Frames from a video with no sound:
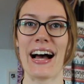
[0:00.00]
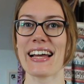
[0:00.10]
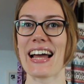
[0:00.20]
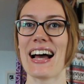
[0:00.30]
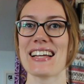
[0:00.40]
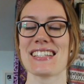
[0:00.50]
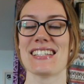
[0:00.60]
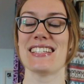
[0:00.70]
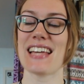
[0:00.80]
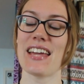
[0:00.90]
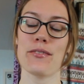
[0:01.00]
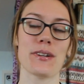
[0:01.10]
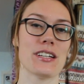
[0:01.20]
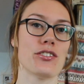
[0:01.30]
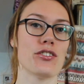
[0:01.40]
Hi guys, today we're
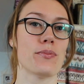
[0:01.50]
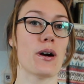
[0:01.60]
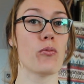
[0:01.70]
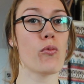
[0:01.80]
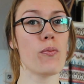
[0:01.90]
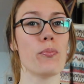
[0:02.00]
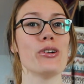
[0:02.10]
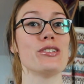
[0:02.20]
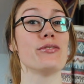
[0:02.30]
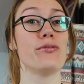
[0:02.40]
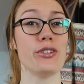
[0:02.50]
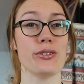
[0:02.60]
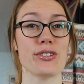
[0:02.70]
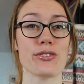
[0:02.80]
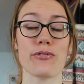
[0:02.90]
going to talk about what point of
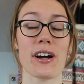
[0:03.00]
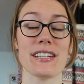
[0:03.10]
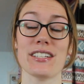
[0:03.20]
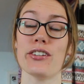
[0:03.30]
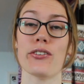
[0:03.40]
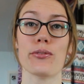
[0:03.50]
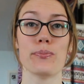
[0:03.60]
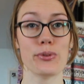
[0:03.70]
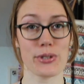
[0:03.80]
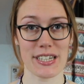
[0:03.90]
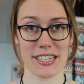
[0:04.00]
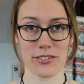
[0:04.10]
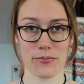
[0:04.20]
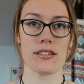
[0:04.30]
view to write your book in.